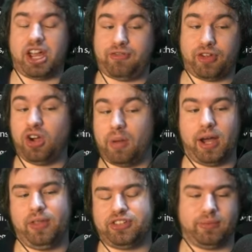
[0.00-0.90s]
I forgot
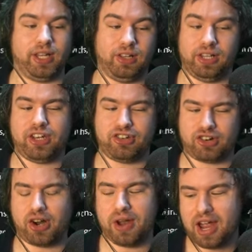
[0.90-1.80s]
about this in my little
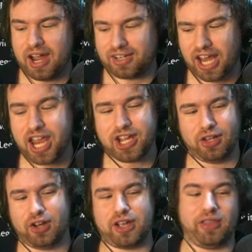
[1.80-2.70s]
intro. Take a
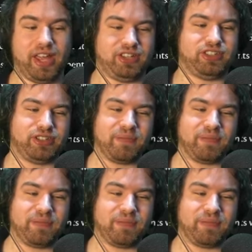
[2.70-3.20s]
look at this.